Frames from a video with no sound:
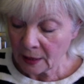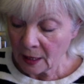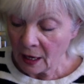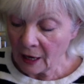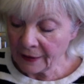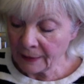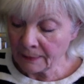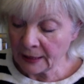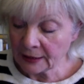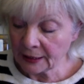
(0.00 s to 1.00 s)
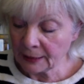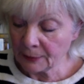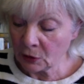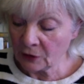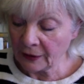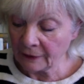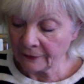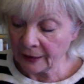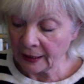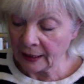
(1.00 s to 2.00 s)
I then mentally move that
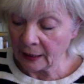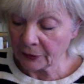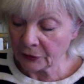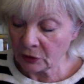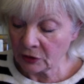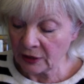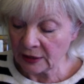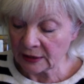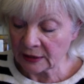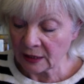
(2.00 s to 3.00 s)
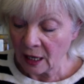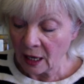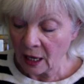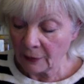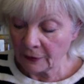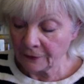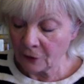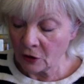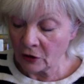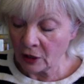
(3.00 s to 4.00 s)
feeling up through the wrist, up the
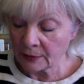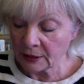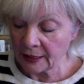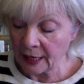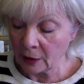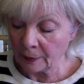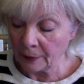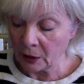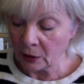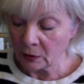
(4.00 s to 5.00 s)
forearm to the elbow.